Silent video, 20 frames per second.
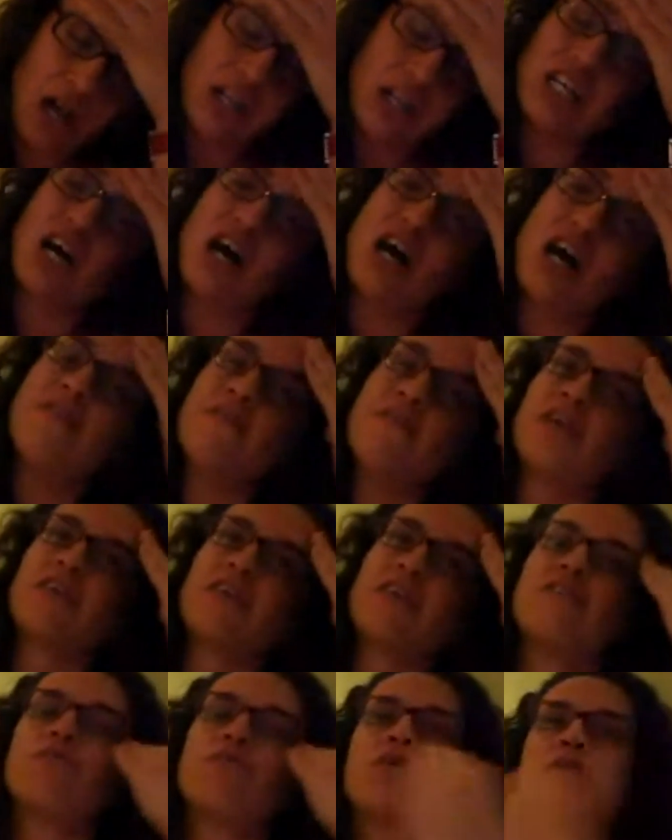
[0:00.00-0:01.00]

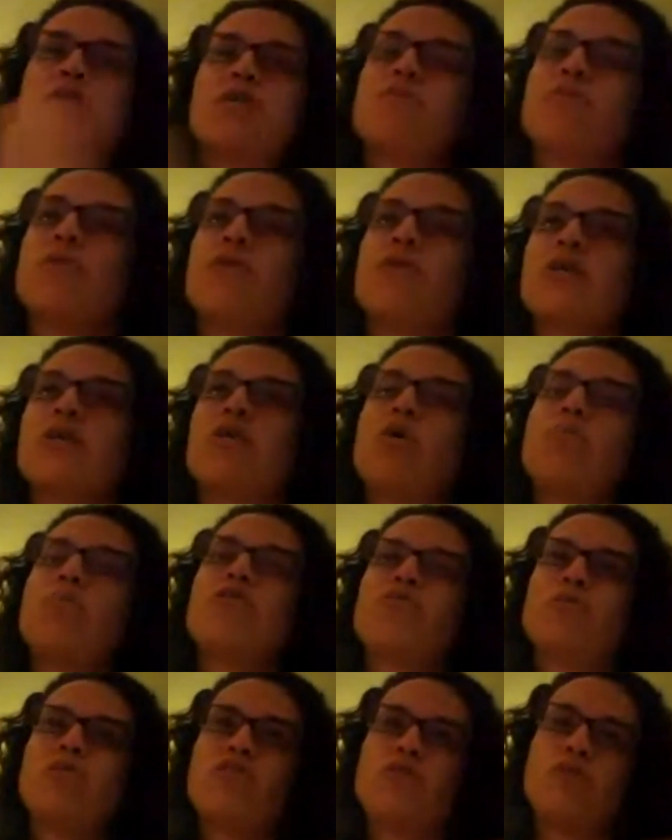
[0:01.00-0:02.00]
non-convicts, that's very
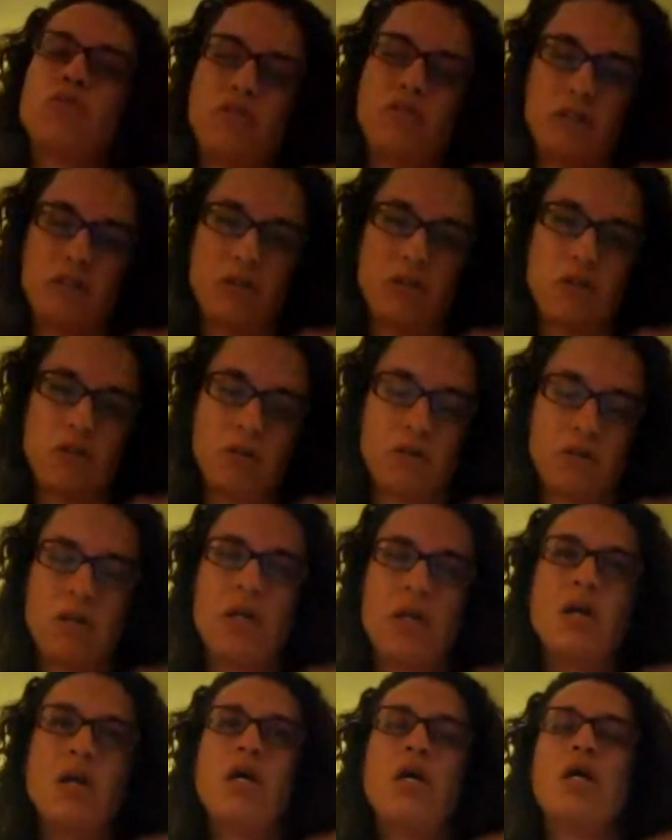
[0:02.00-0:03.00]
important. In Homeless Resource
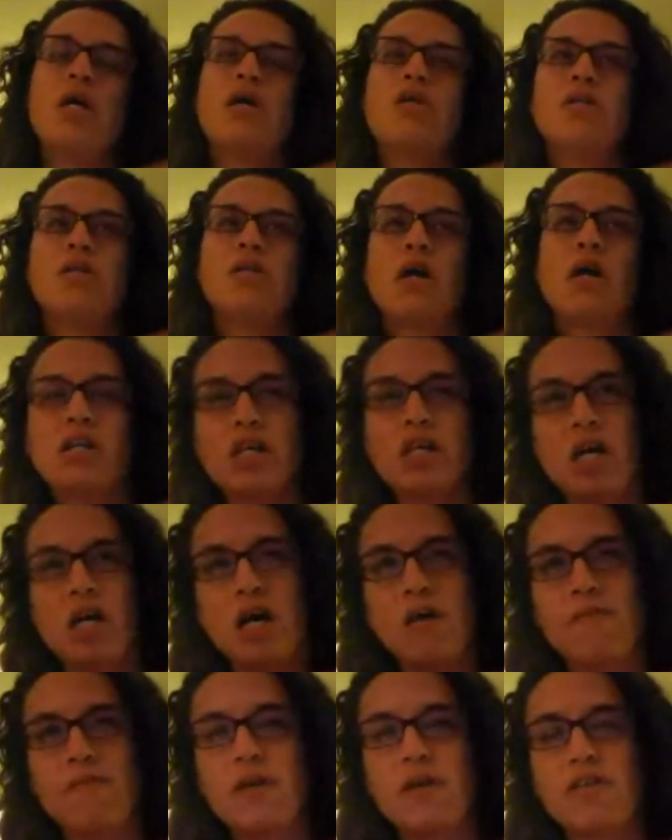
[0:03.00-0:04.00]
Center,
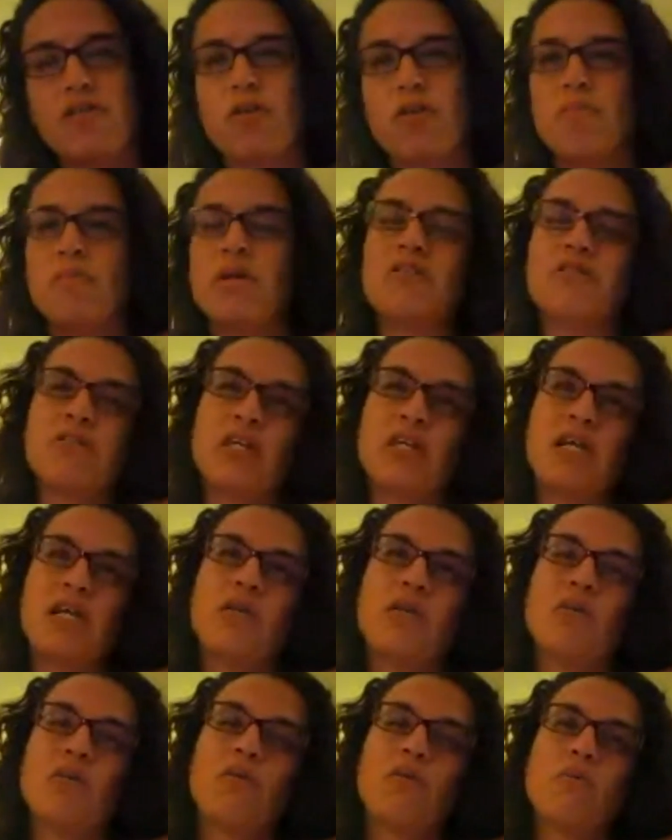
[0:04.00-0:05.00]
non-convicts are
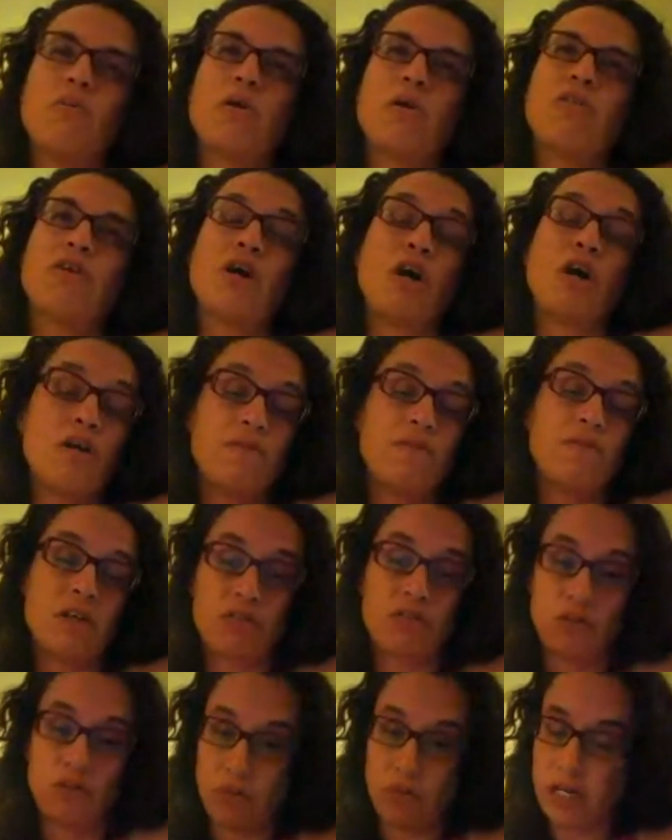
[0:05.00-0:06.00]
mixed in with
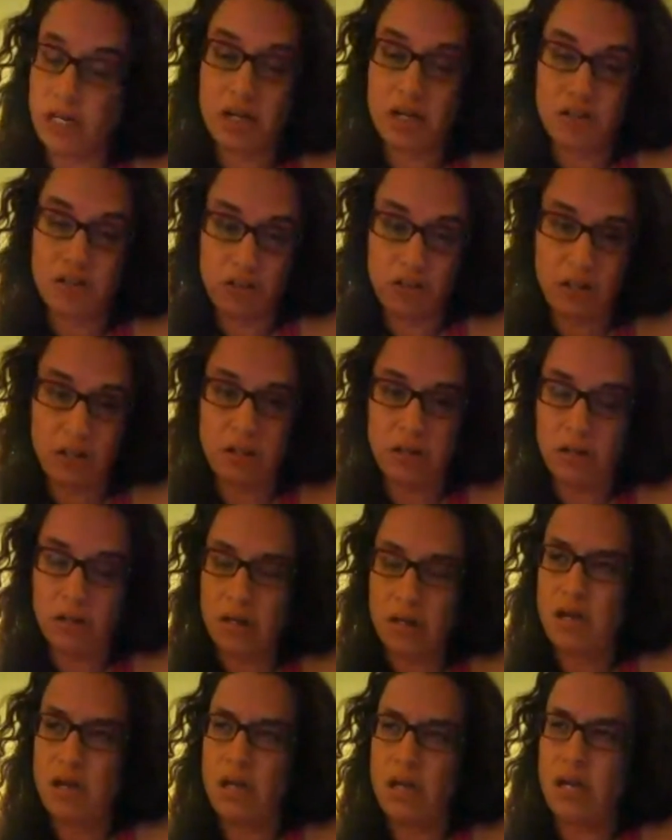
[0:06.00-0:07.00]
convicts straight out of
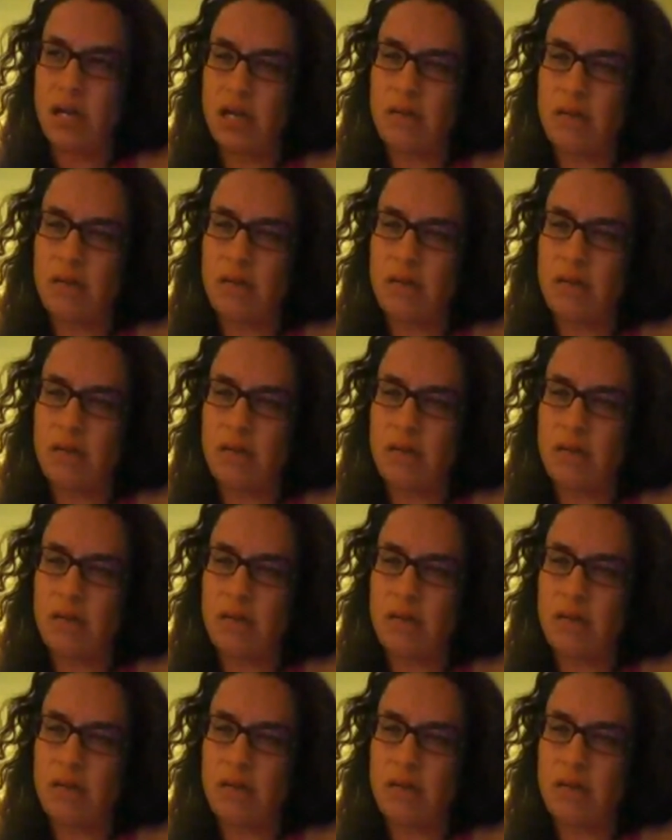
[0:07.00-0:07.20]
jail.